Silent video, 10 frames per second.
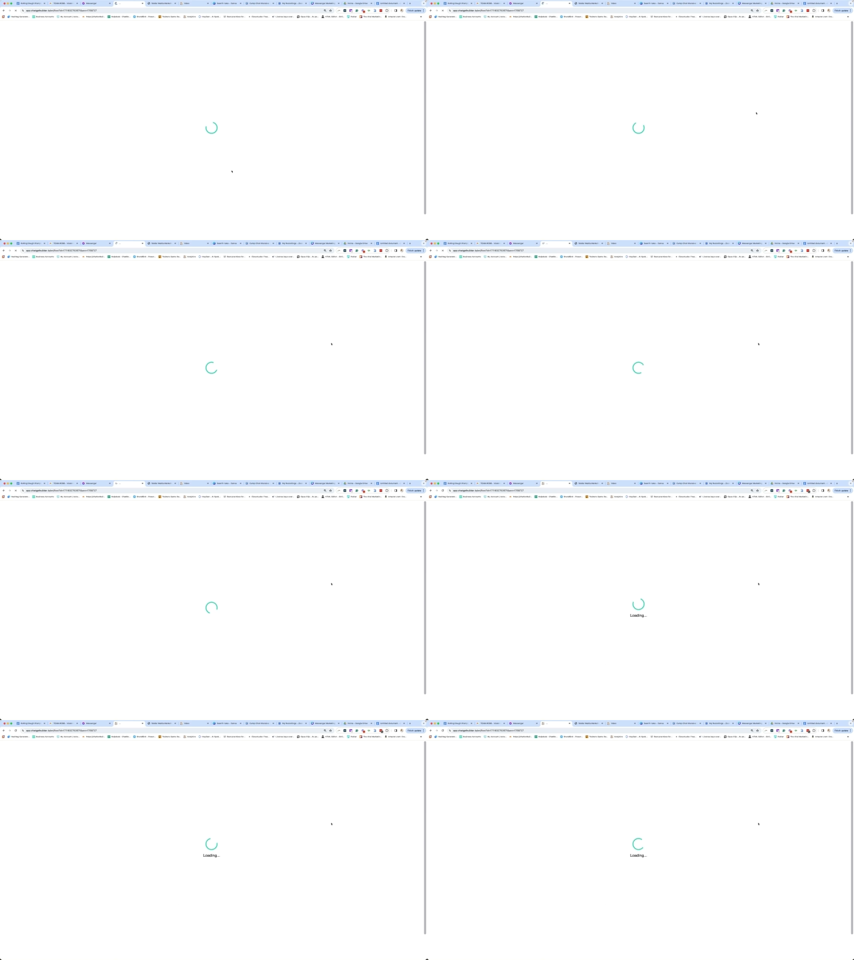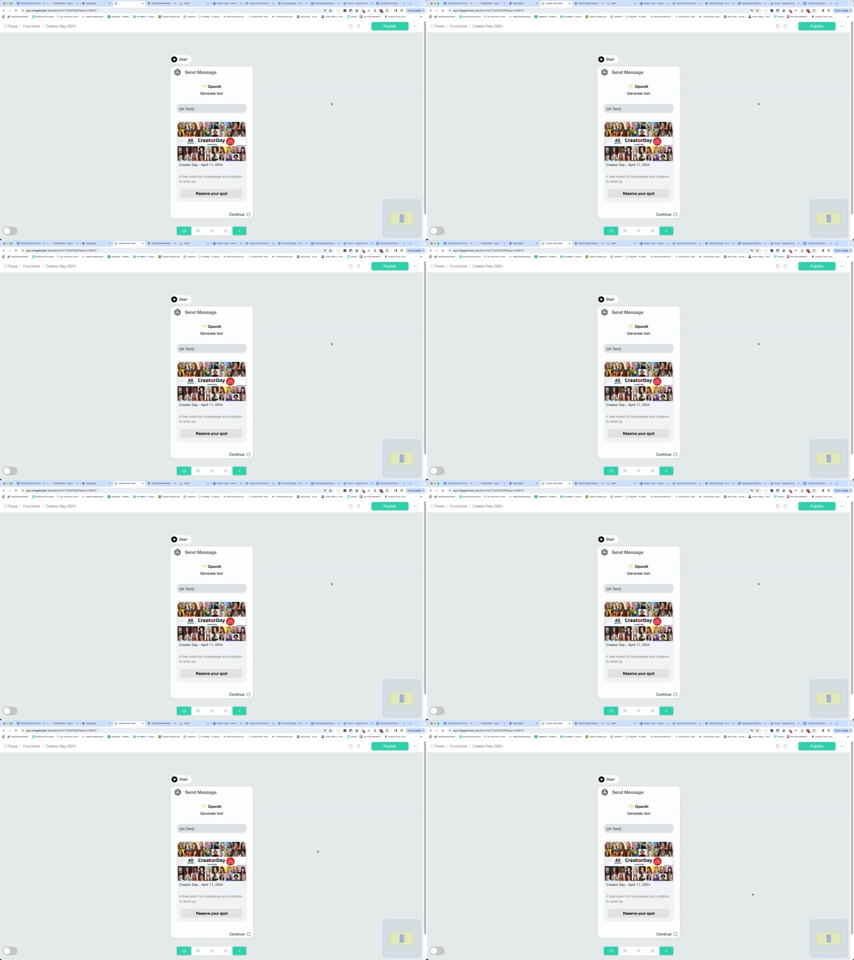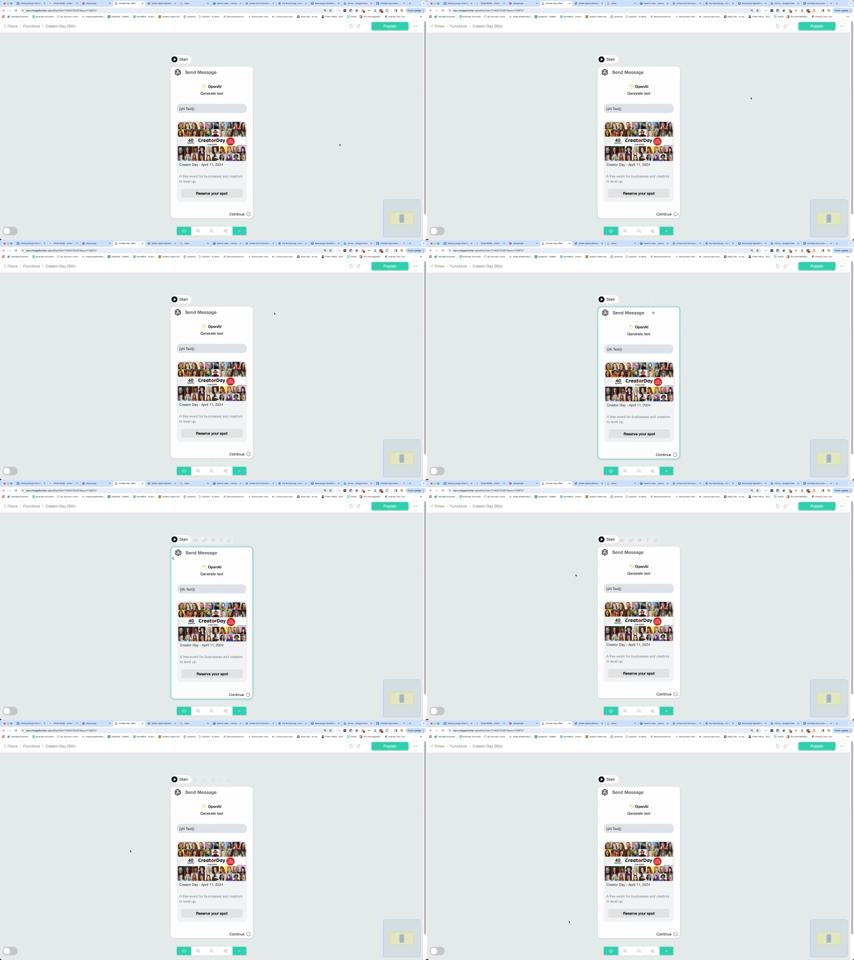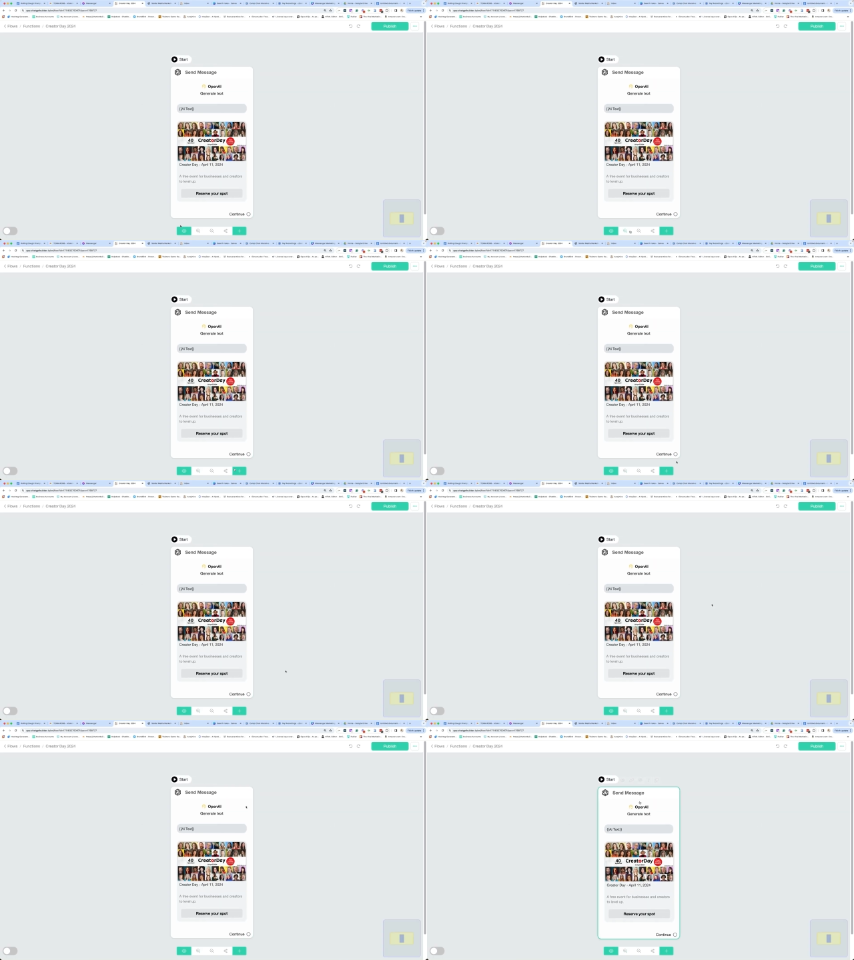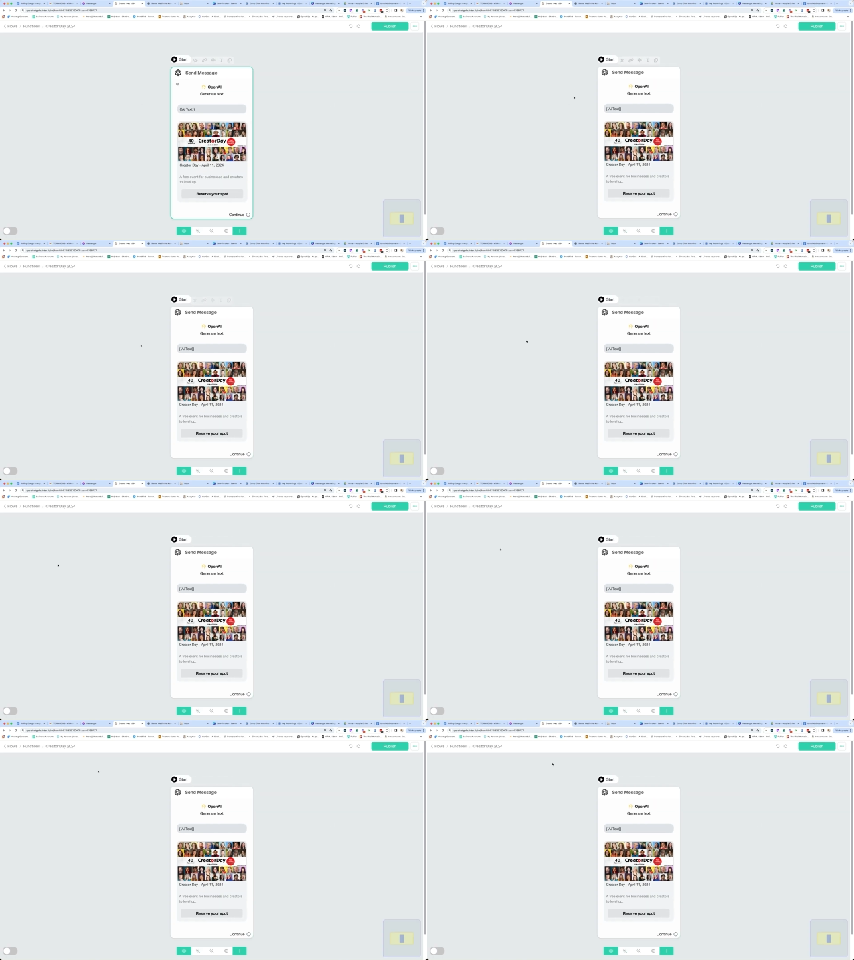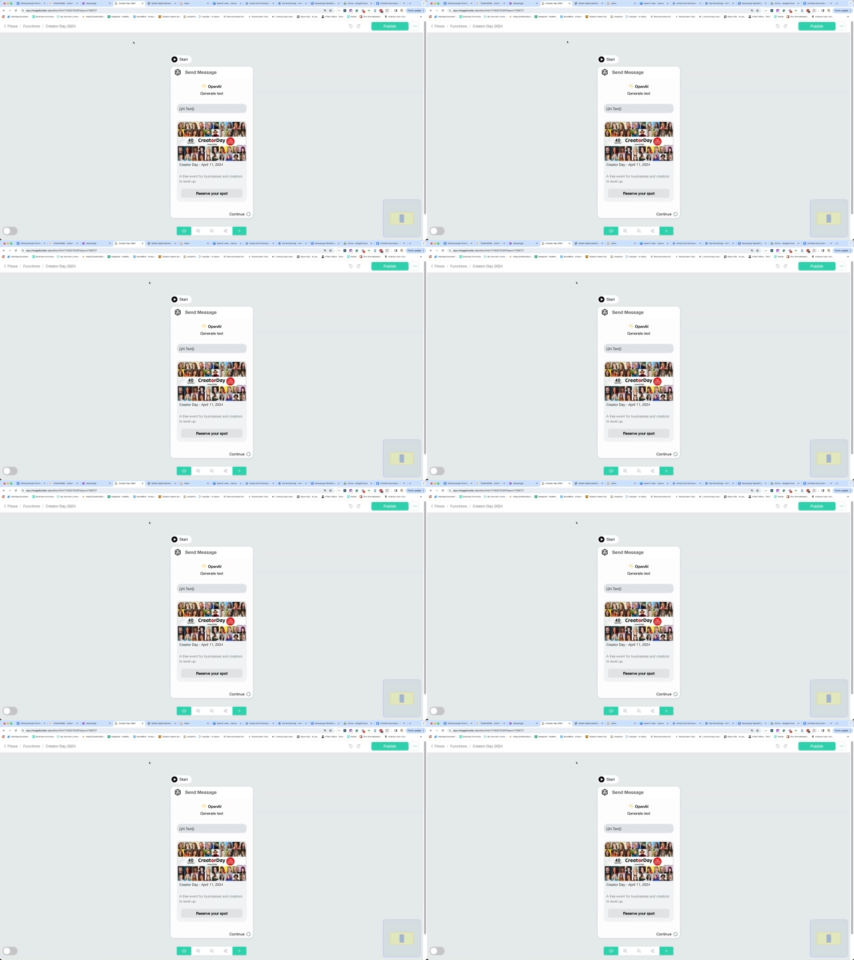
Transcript: [unreadable: no face in view]